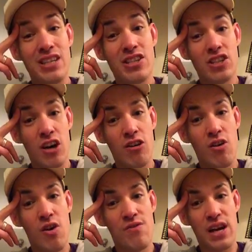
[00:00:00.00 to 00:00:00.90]
is
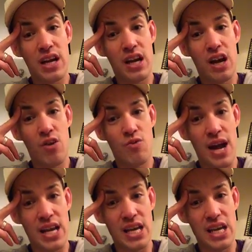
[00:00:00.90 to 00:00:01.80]
so fucking
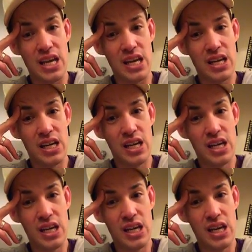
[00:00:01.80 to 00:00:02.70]
ready.
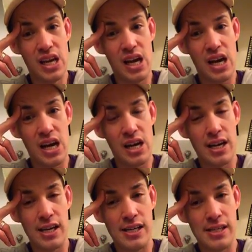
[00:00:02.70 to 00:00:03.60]

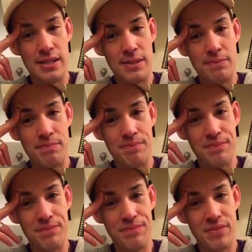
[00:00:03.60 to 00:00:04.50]
I
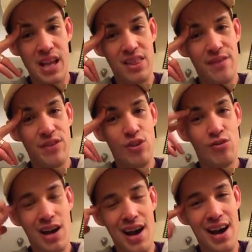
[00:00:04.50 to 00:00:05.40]
love you
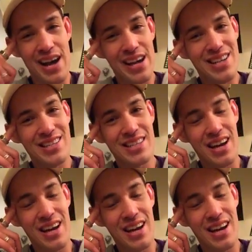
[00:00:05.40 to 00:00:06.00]
guys.